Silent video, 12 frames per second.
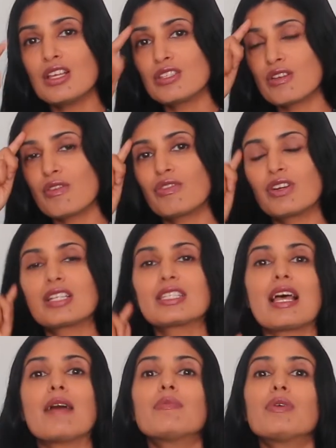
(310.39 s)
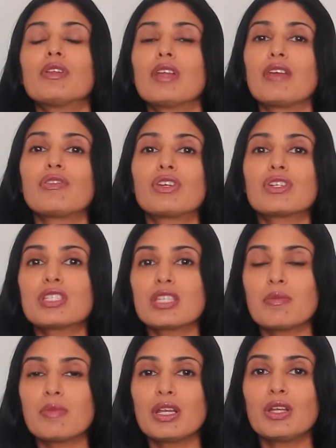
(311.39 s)
So for example, if you're
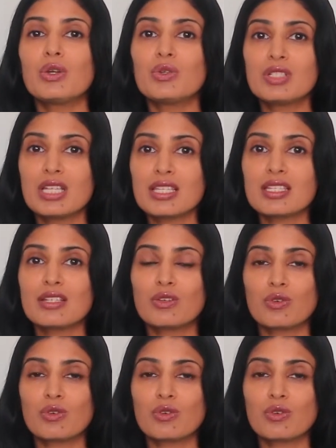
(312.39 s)
somebody who doesn't